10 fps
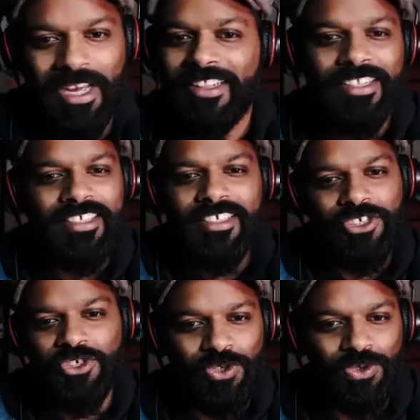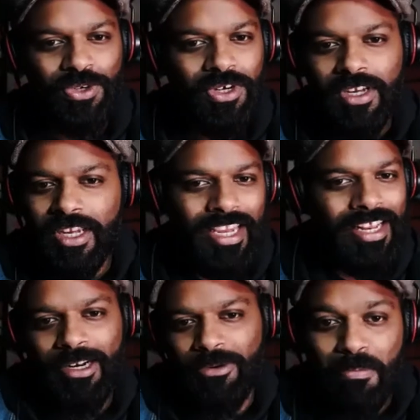And this is true
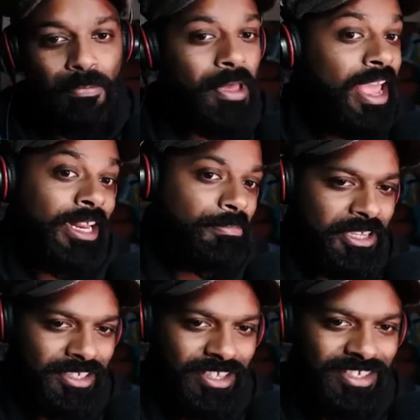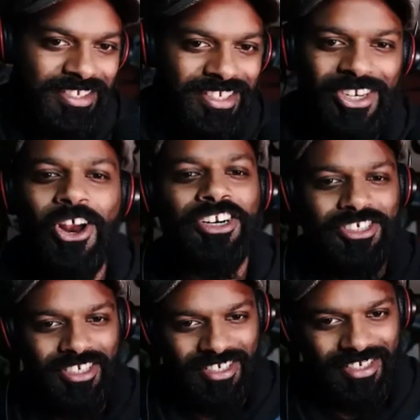in any business, not
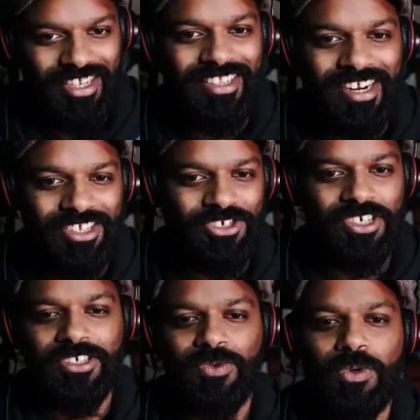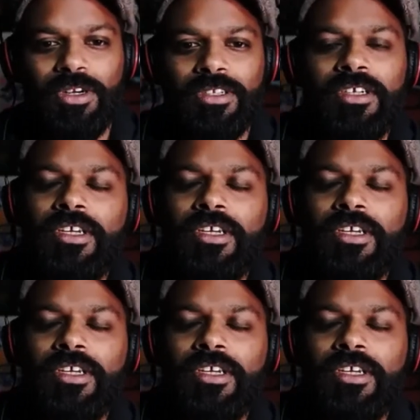just in the illustration world.